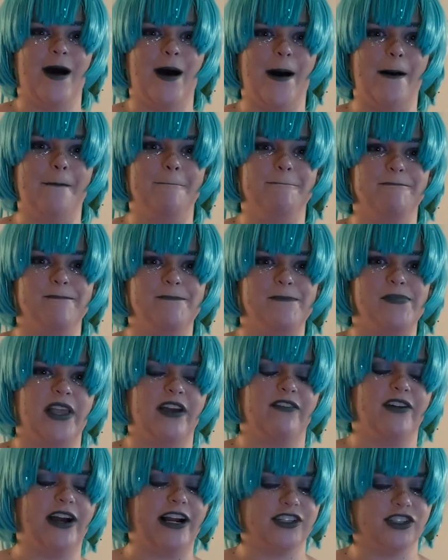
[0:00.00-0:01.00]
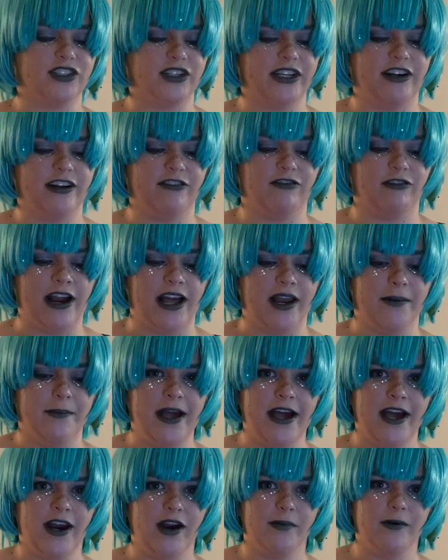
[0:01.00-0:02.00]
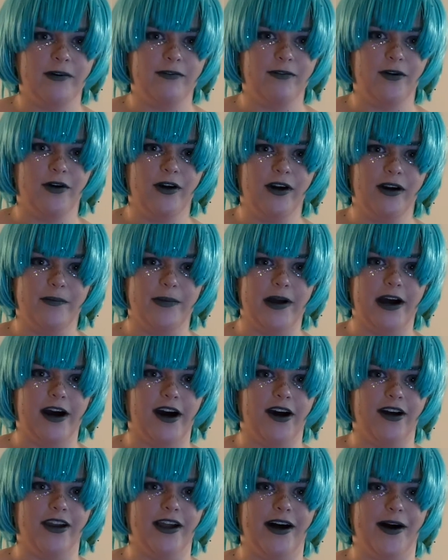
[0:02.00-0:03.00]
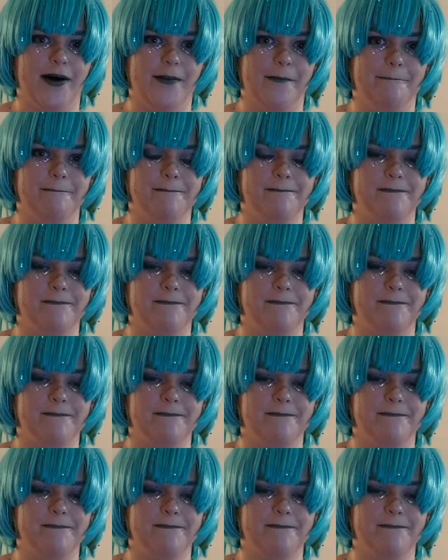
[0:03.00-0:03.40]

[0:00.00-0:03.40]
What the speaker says: I actually ran a panel before about